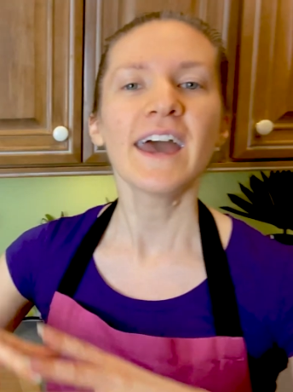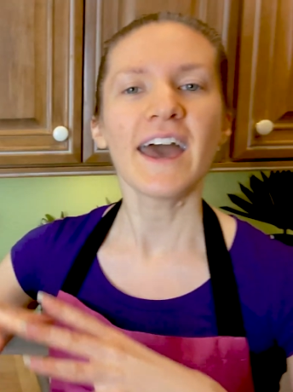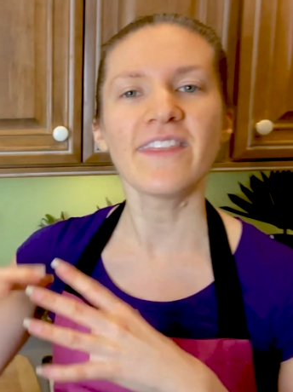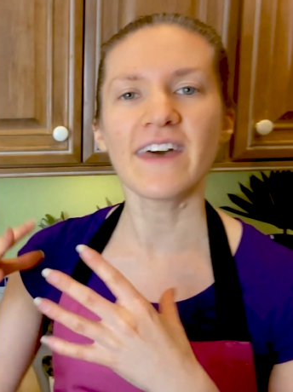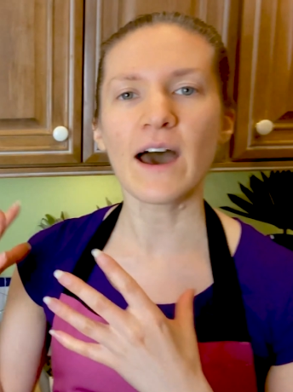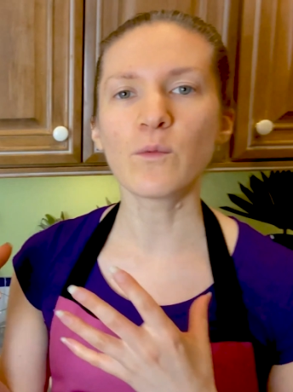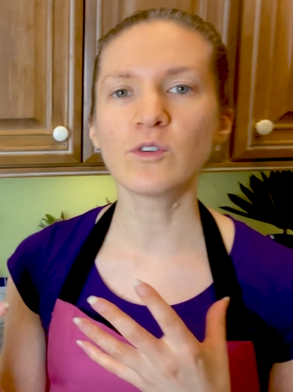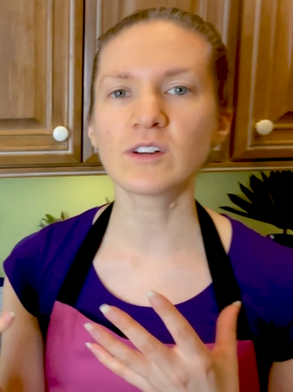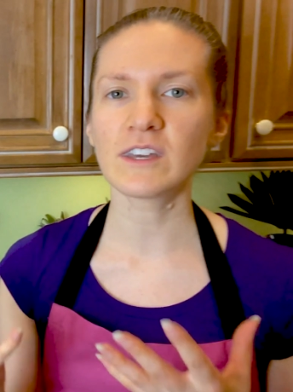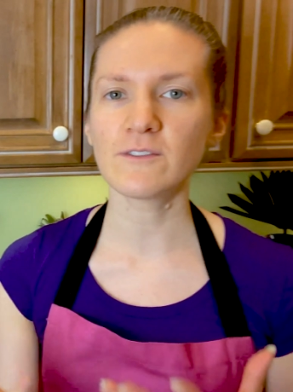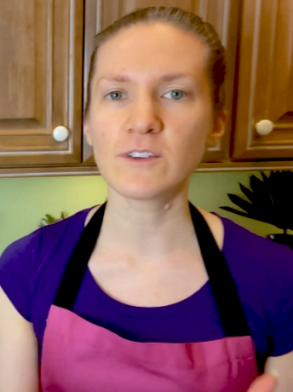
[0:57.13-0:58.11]
And that will
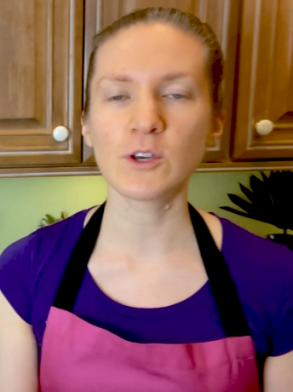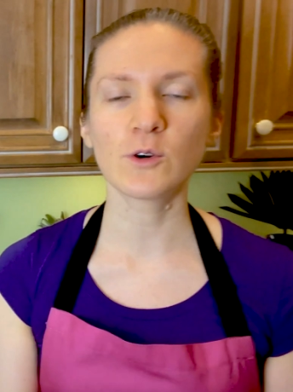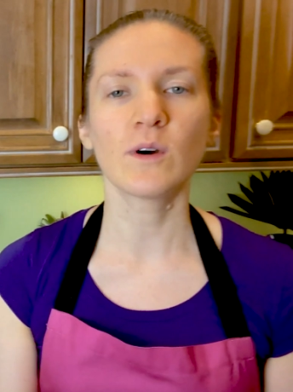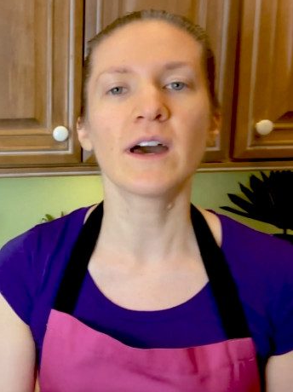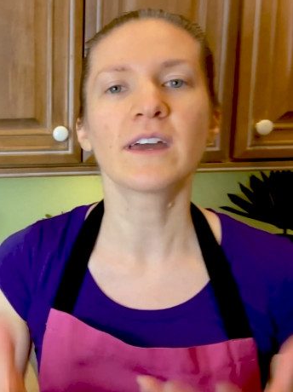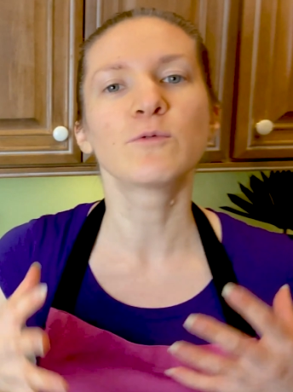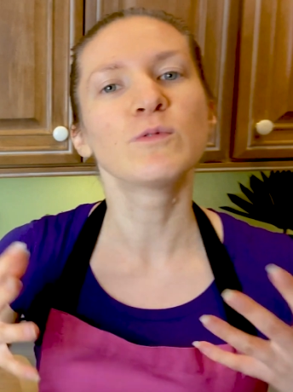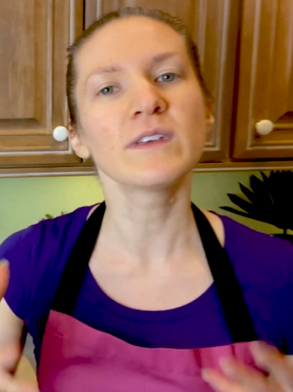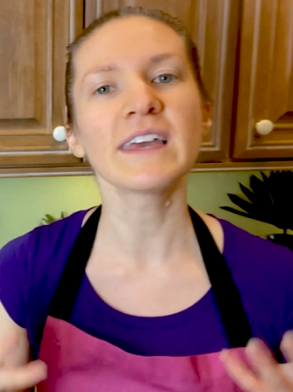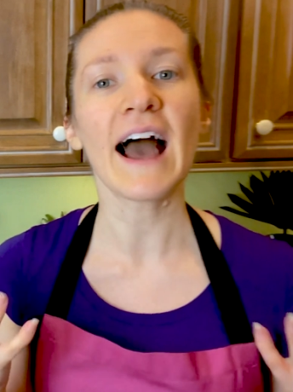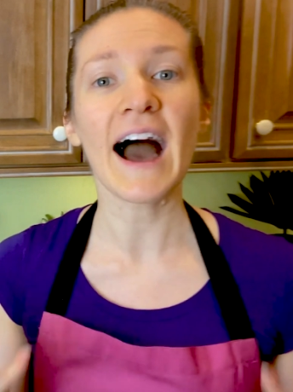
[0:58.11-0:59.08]
give you a
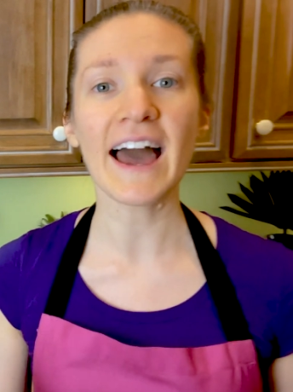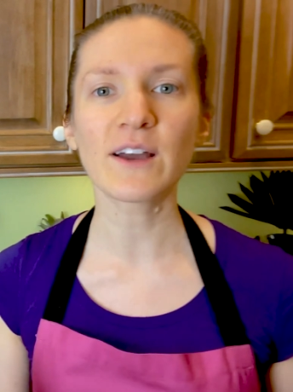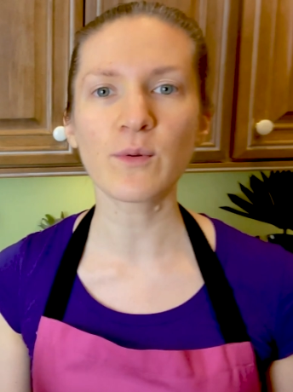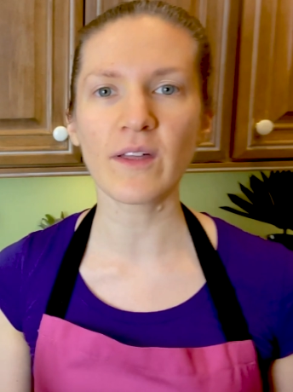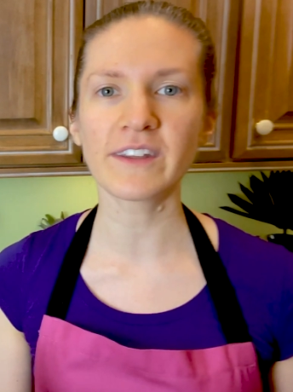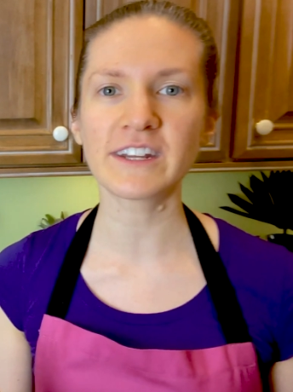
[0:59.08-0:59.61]
really high quality